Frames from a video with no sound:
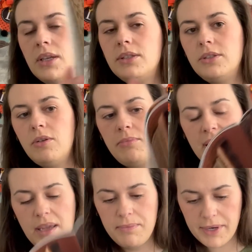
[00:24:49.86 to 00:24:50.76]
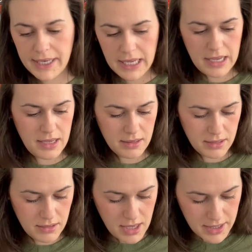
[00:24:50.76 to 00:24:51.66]
So many pretty
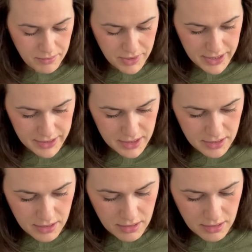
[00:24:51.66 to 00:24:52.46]
little autumn ones.